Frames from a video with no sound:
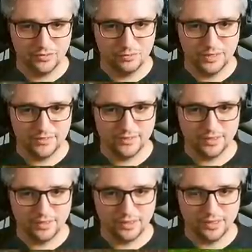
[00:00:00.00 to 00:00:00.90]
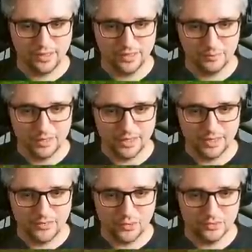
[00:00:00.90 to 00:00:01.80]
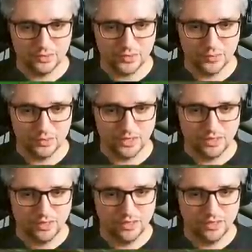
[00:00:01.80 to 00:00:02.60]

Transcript: who basically handed my ass over to me.